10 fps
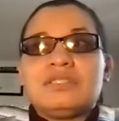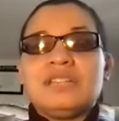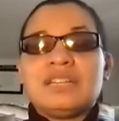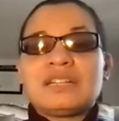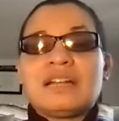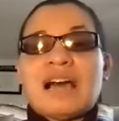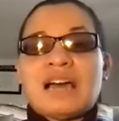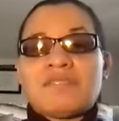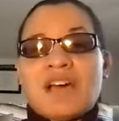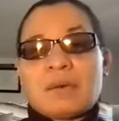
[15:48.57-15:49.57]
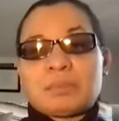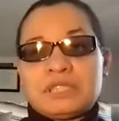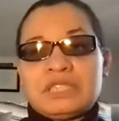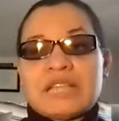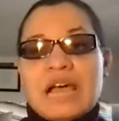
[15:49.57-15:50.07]
there's a lot of
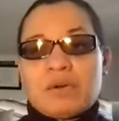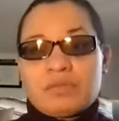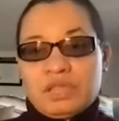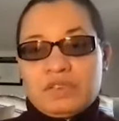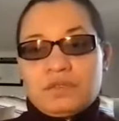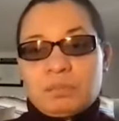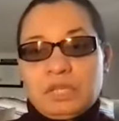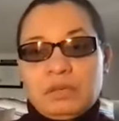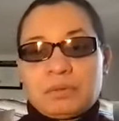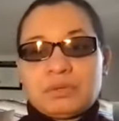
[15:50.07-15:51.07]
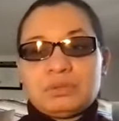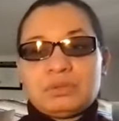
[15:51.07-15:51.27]
options out there for people. You